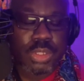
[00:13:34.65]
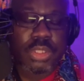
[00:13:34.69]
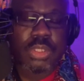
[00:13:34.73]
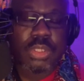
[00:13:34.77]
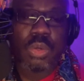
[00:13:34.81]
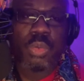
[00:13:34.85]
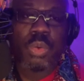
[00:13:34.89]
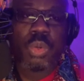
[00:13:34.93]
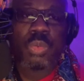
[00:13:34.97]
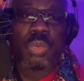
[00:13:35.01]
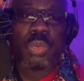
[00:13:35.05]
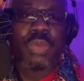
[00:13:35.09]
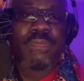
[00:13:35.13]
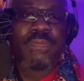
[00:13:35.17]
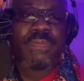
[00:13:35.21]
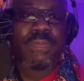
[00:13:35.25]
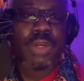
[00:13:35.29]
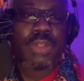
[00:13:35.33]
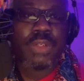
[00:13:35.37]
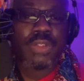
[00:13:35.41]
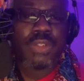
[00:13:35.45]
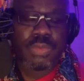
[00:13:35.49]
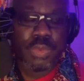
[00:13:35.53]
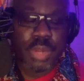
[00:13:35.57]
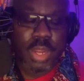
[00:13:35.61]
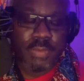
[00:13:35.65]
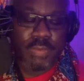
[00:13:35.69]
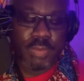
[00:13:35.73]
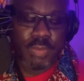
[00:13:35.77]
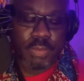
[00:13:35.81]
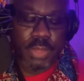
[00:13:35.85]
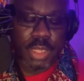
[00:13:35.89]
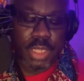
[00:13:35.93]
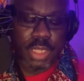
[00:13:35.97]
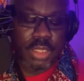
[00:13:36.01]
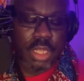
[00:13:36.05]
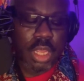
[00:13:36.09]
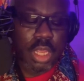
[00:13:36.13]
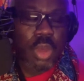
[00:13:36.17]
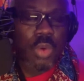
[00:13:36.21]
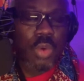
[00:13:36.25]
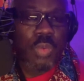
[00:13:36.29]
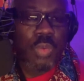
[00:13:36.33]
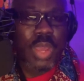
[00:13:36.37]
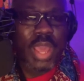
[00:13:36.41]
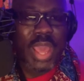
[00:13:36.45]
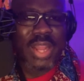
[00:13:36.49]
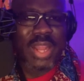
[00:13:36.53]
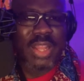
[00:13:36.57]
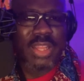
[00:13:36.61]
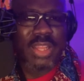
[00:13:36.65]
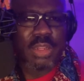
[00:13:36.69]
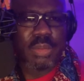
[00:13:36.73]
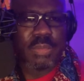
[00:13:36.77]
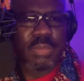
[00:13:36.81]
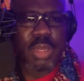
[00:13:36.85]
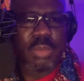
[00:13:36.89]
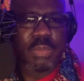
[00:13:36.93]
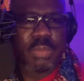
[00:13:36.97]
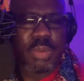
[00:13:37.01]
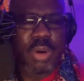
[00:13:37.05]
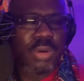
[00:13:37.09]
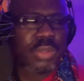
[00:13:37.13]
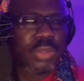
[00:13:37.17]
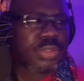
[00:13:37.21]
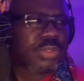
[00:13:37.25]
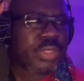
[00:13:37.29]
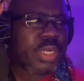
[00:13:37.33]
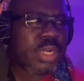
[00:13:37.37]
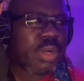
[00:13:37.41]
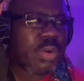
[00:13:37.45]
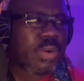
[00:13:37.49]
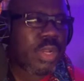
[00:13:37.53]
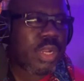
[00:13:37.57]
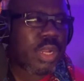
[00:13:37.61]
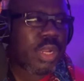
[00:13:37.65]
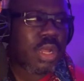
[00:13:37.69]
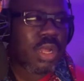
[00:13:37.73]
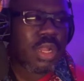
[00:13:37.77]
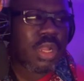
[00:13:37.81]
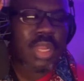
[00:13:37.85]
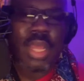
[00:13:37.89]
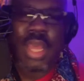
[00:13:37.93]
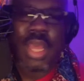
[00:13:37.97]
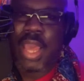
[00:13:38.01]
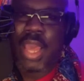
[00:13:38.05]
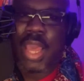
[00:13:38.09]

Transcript: So when we first read from this, we had a little bit of poetry going on,